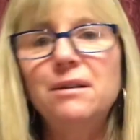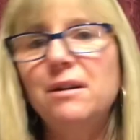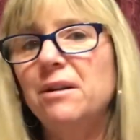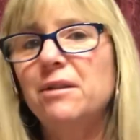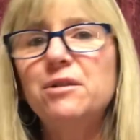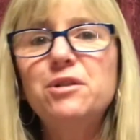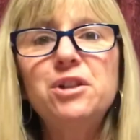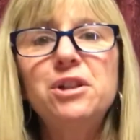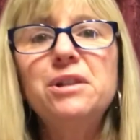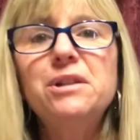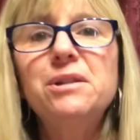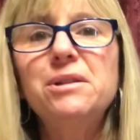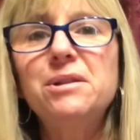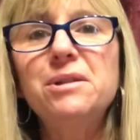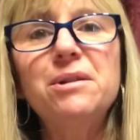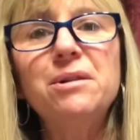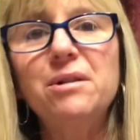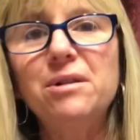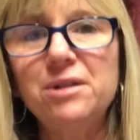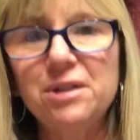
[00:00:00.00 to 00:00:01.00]
their jeans
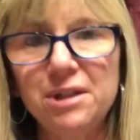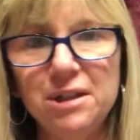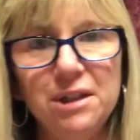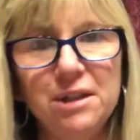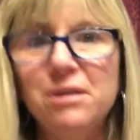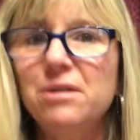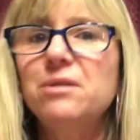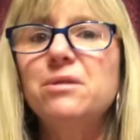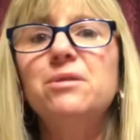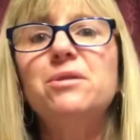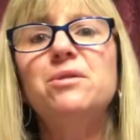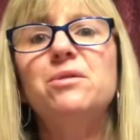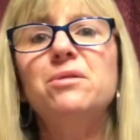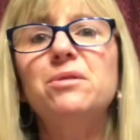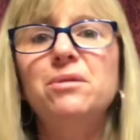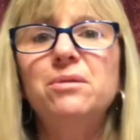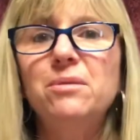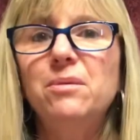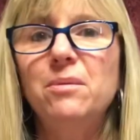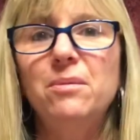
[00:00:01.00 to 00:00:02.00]
and their sneakers
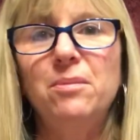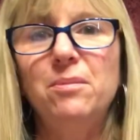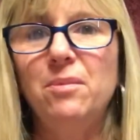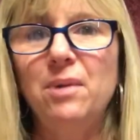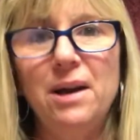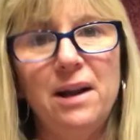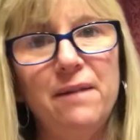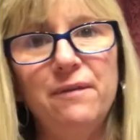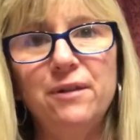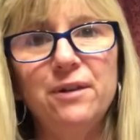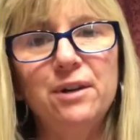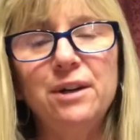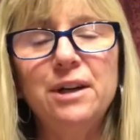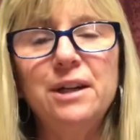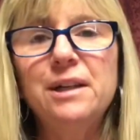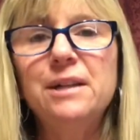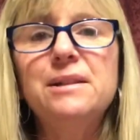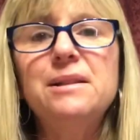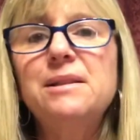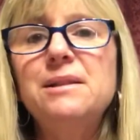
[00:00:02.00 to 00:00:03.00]
or whatever it
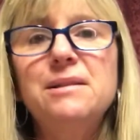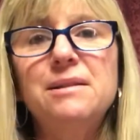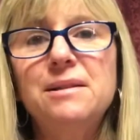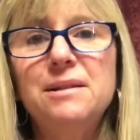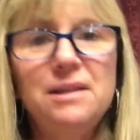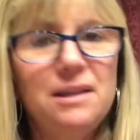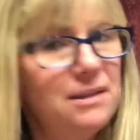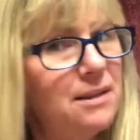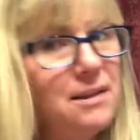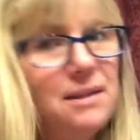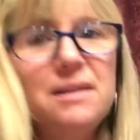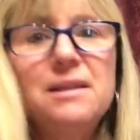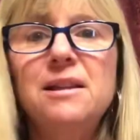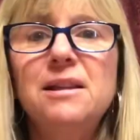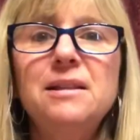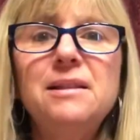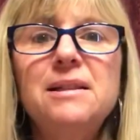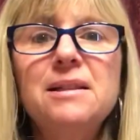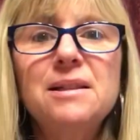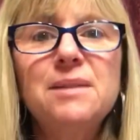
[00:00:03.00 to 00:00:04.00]
is and says,
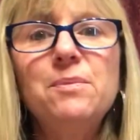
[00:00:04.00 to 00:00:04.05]
this is